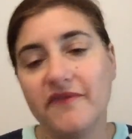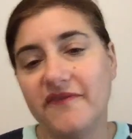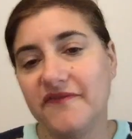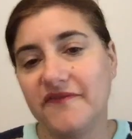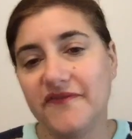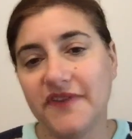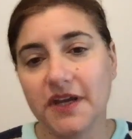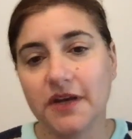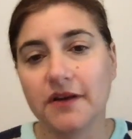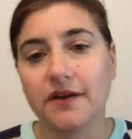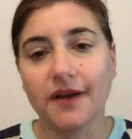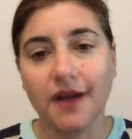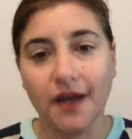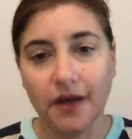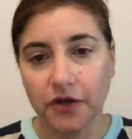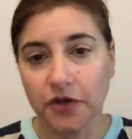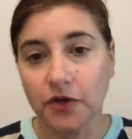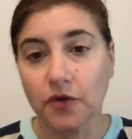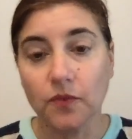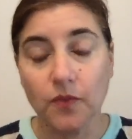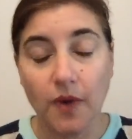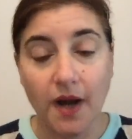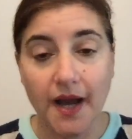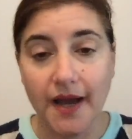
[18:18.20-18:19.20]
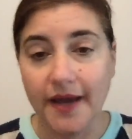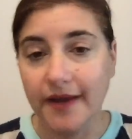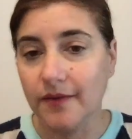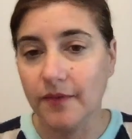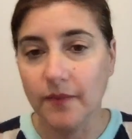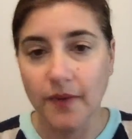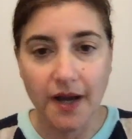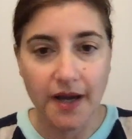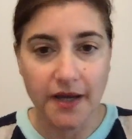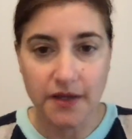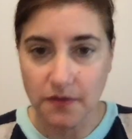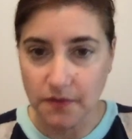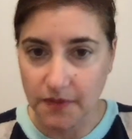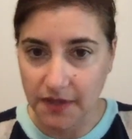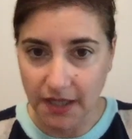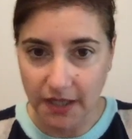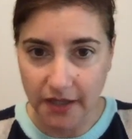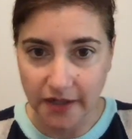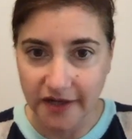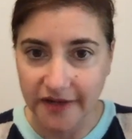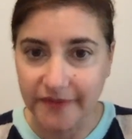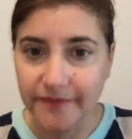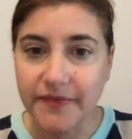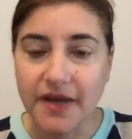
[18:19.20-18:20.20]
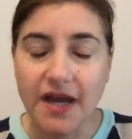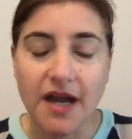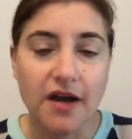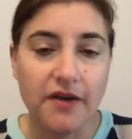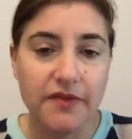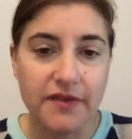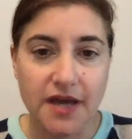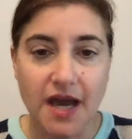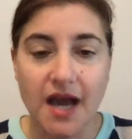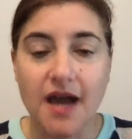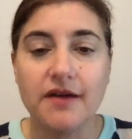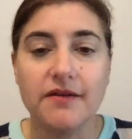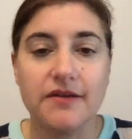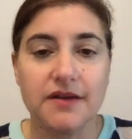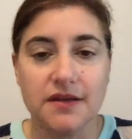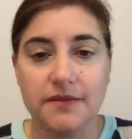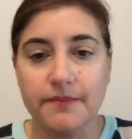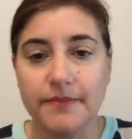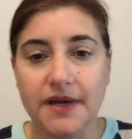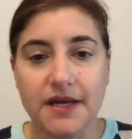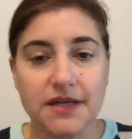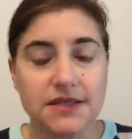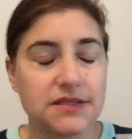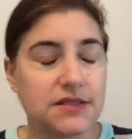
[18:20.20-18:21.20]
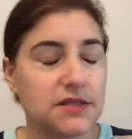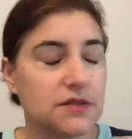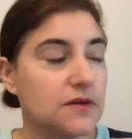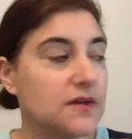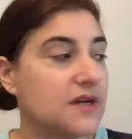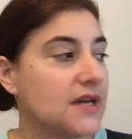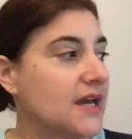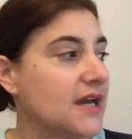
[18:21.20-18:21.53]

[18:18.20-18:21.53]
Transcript: figuring out your why you care, how it impacts you,